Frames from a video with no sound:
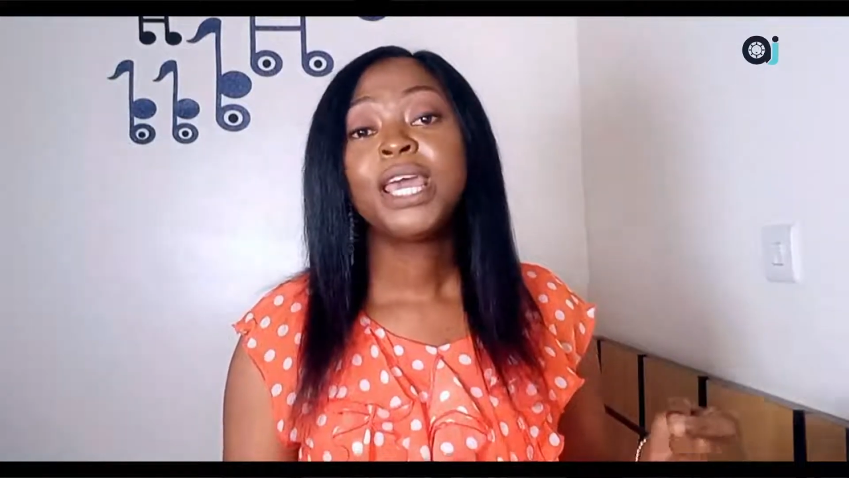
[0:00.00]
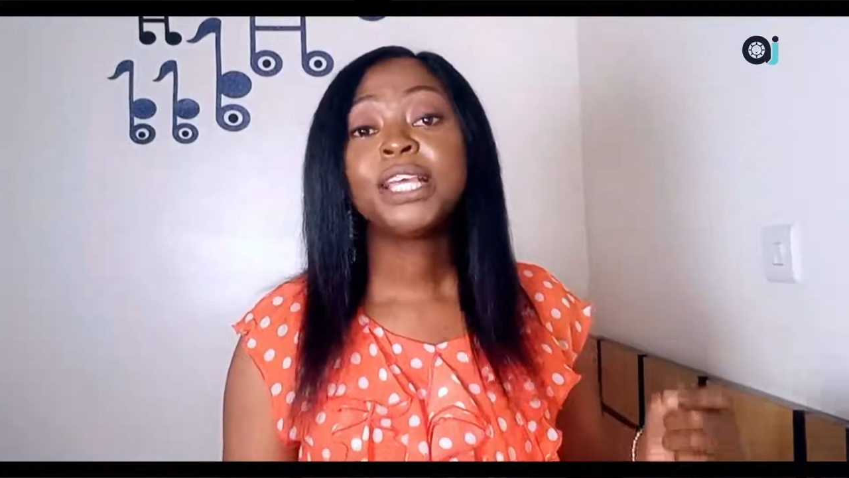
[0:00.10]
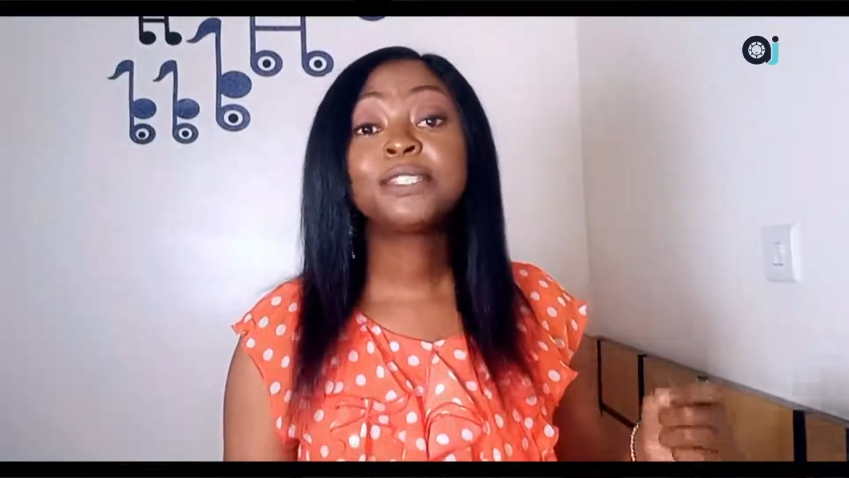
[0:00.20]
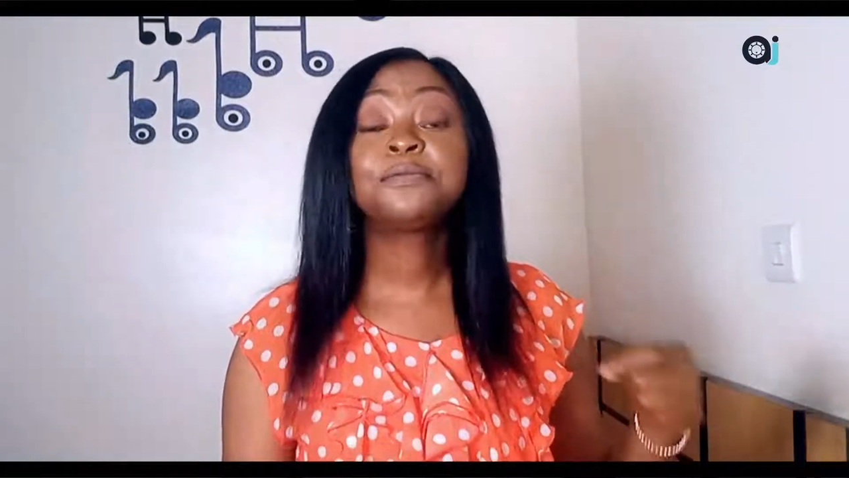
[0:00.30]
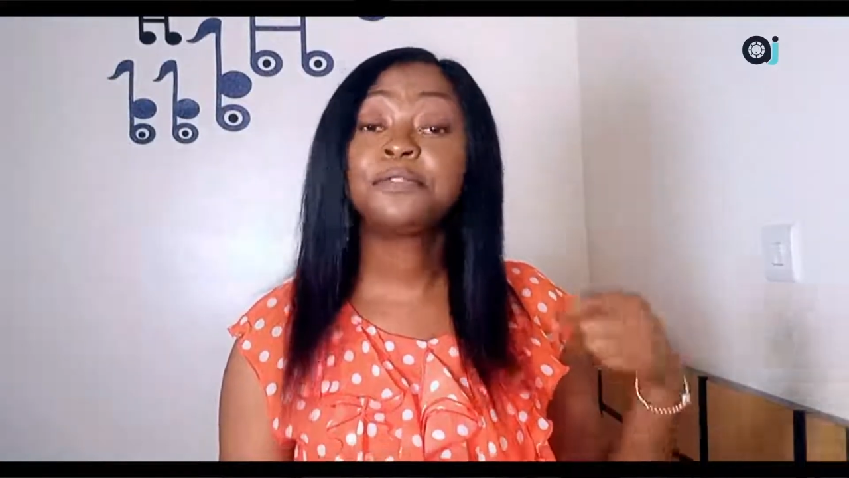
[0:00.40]

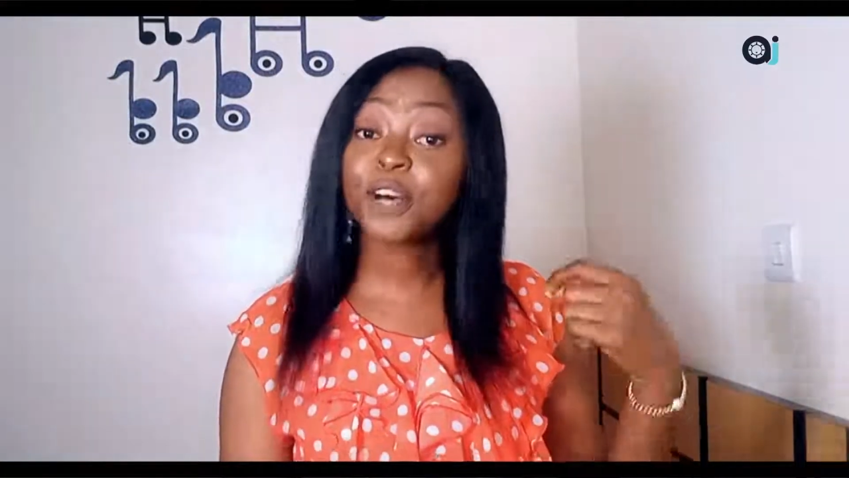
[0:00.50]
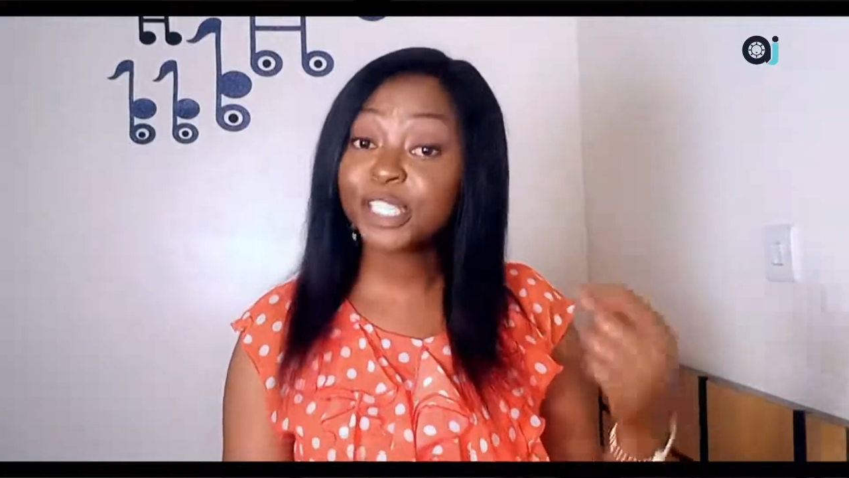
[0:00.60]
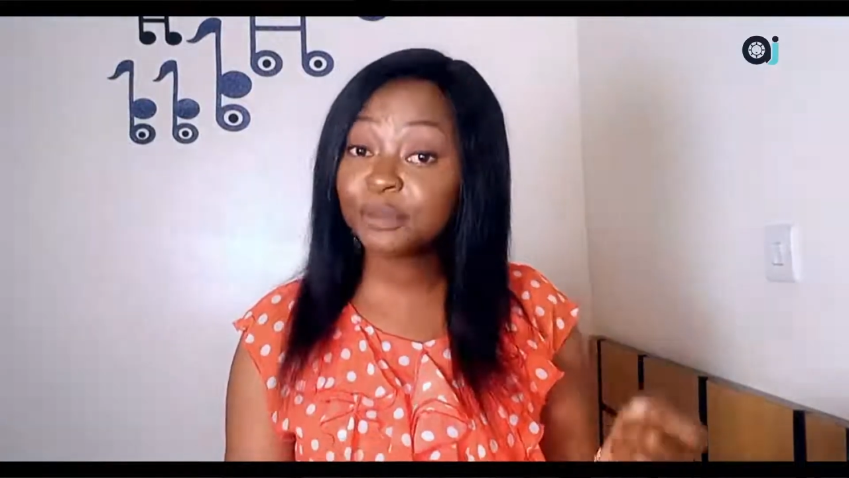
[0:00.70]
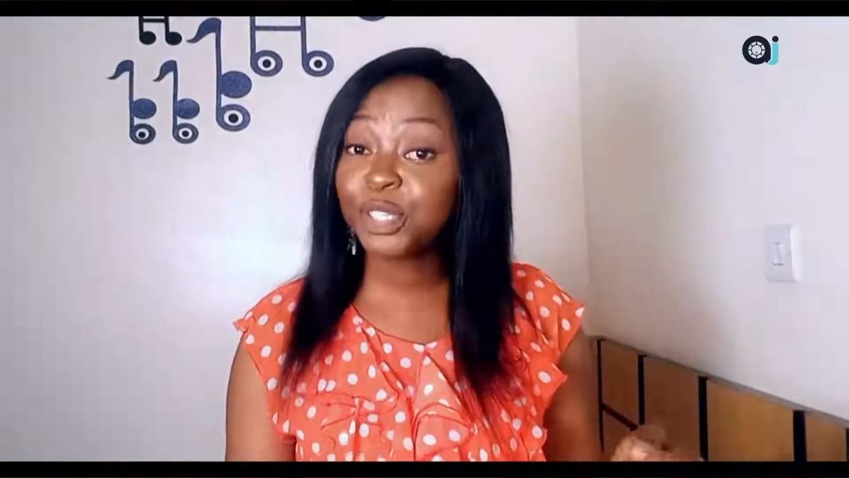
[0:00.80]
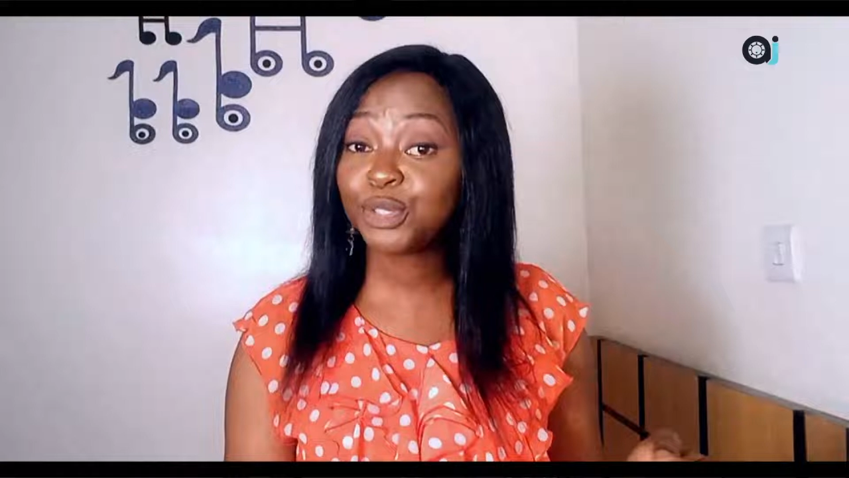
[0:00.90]
It
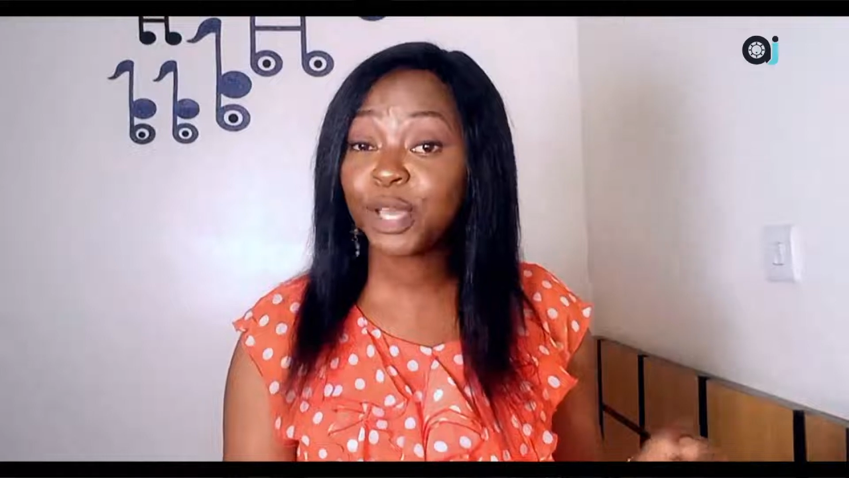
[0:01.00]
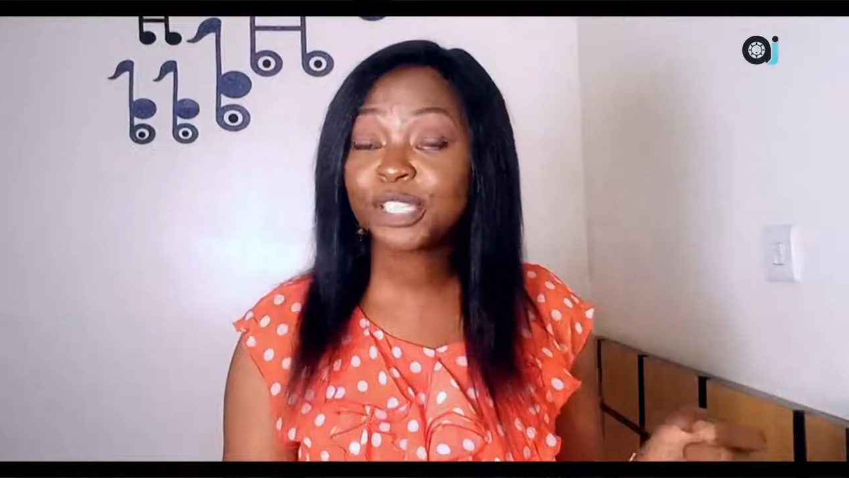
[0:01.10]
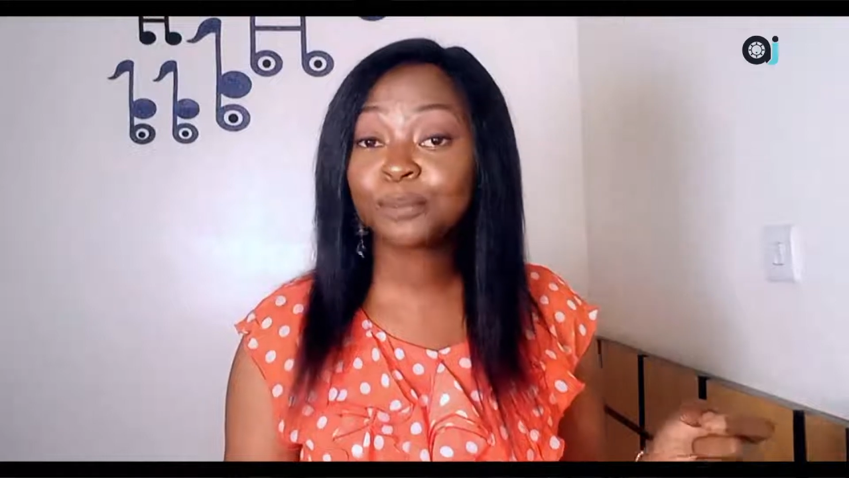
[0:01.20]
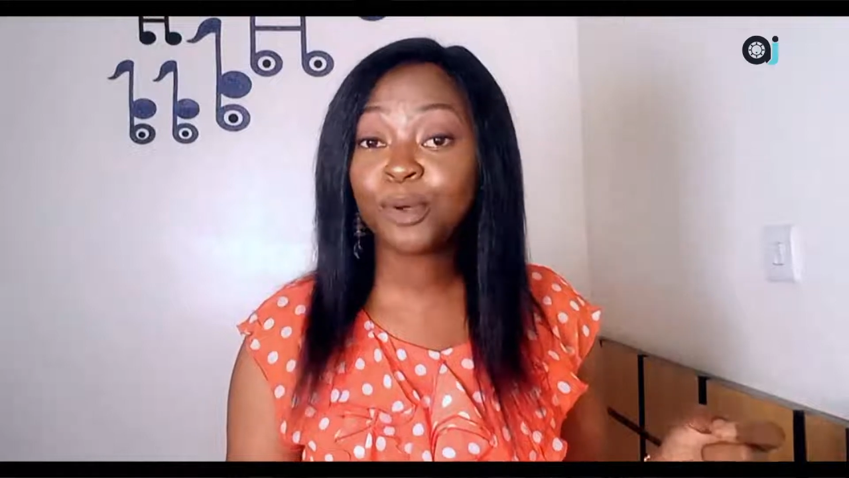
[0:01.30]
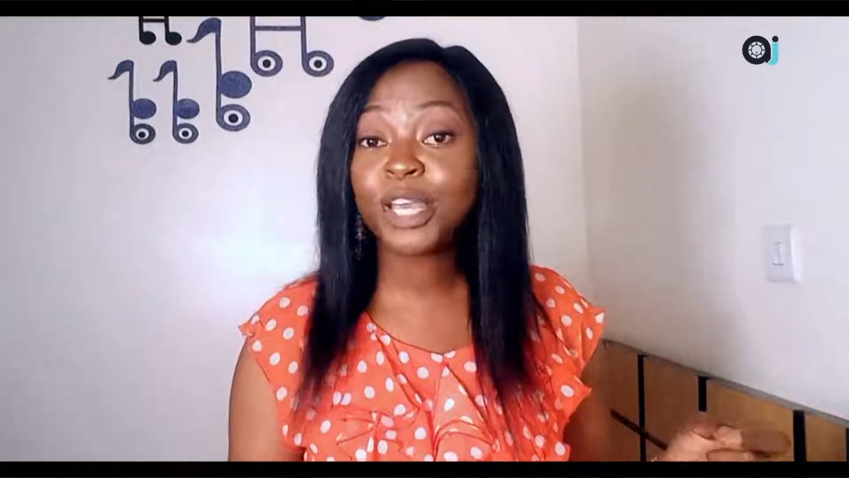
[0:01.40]
forced me to
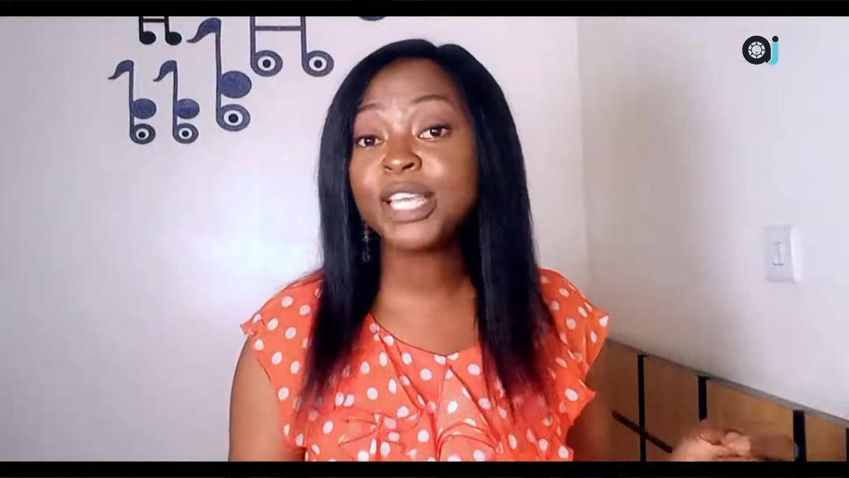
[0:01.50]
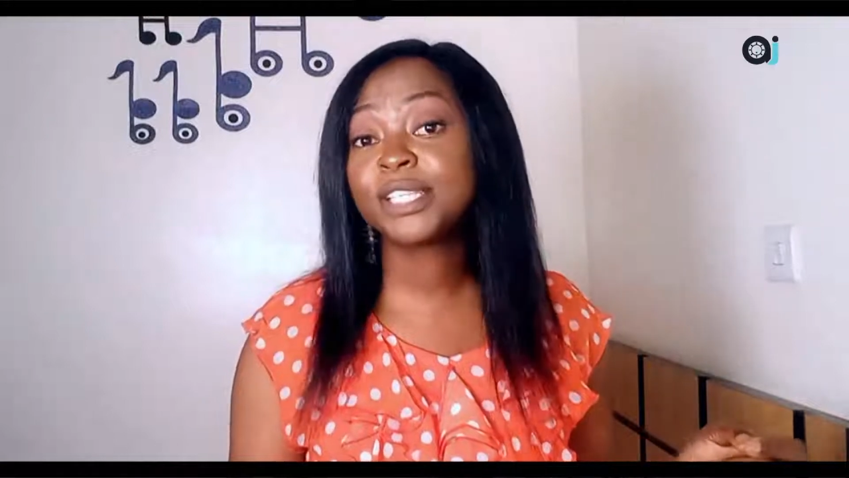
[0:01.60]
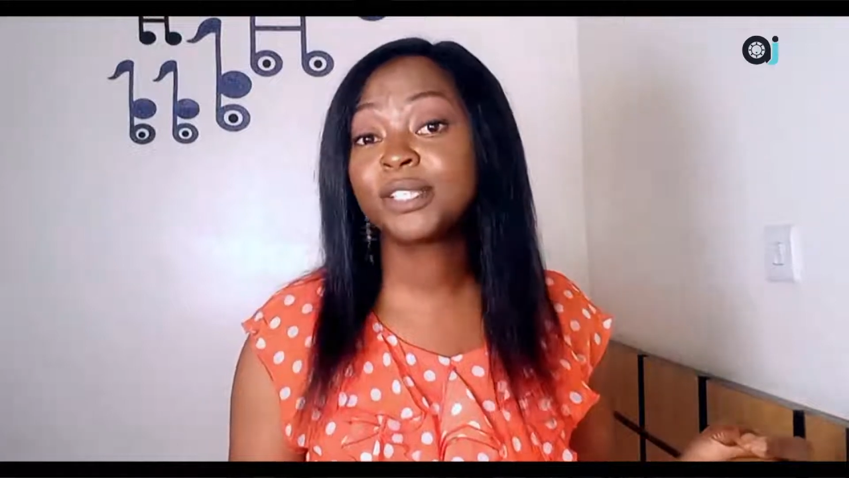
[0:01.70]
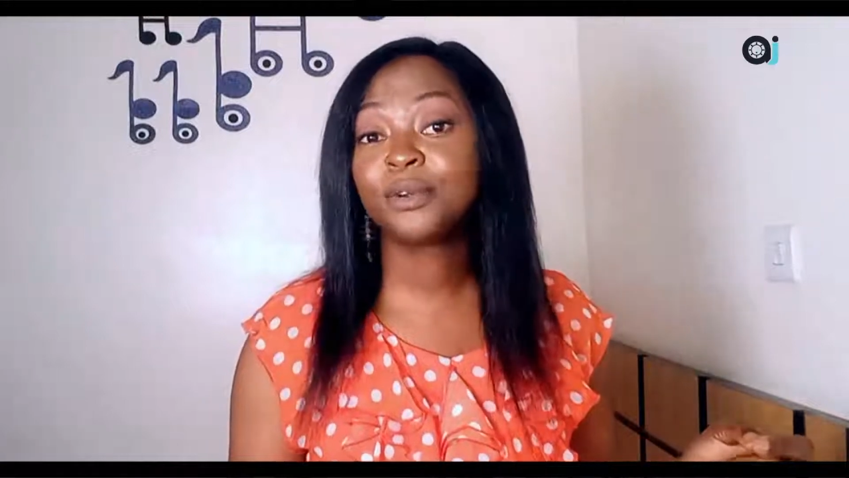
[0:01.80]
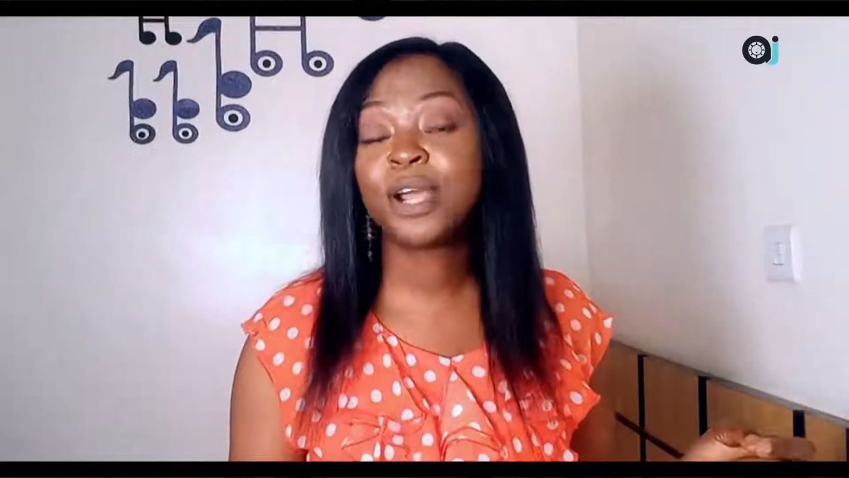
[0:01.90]
explore
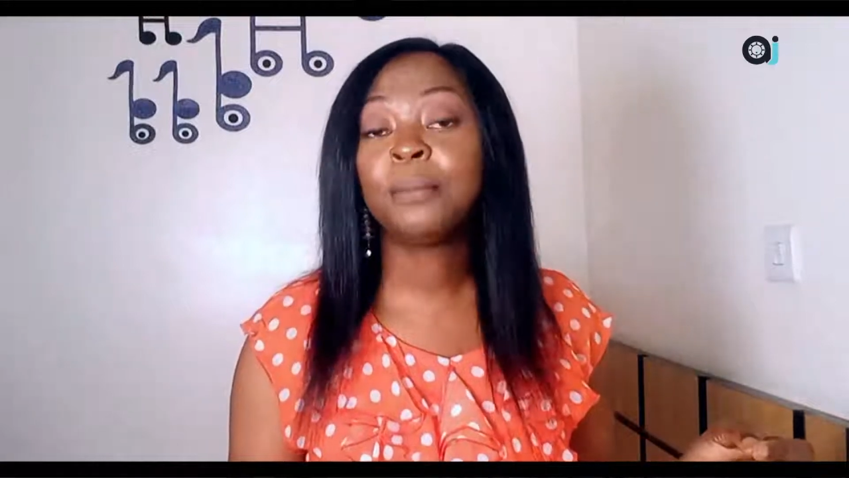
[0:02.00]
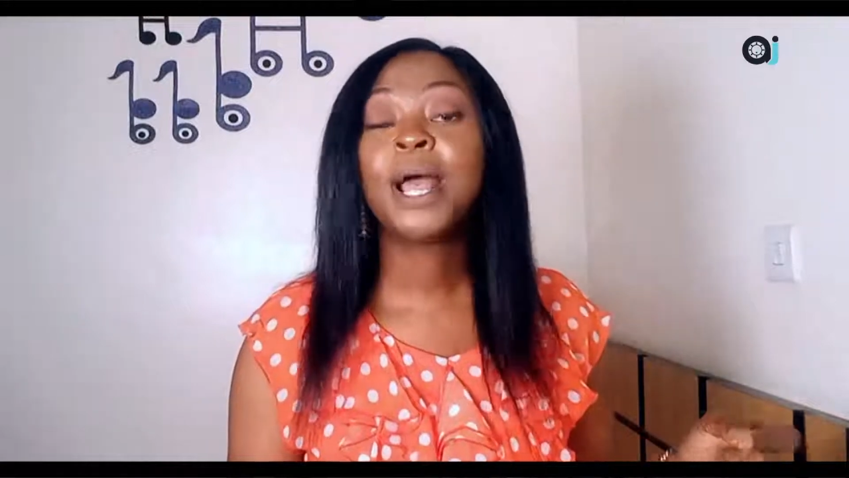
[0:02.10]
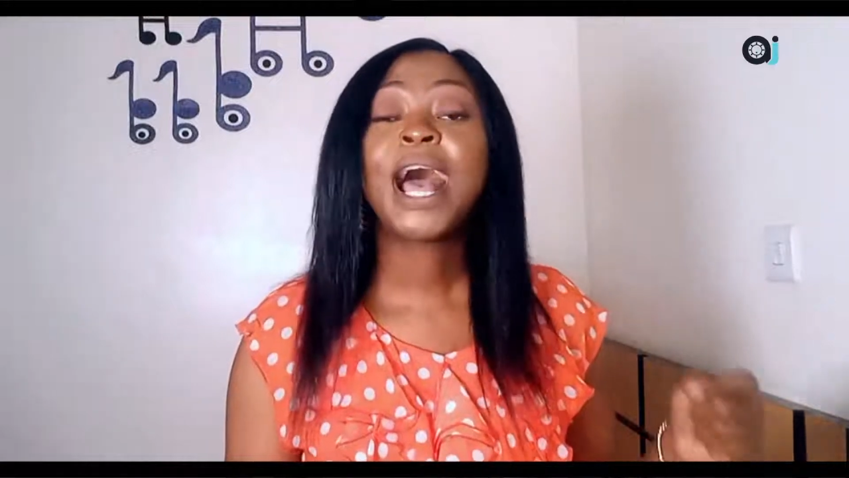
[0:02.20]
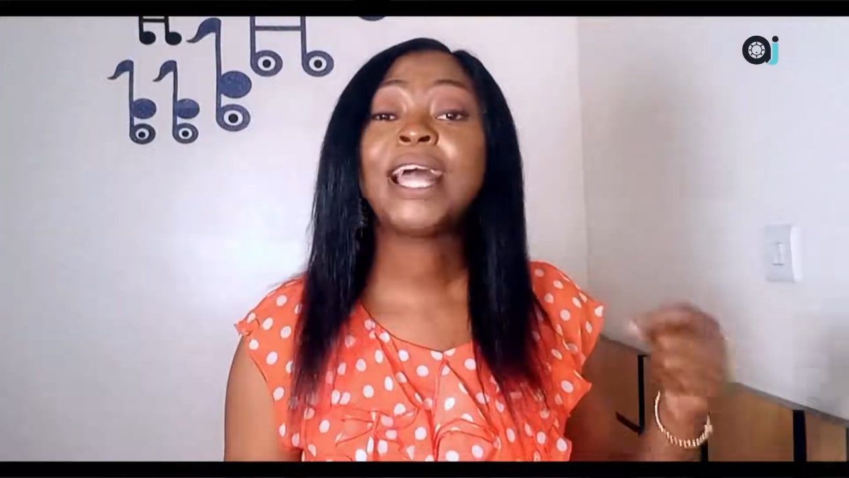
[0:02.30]
Instagram,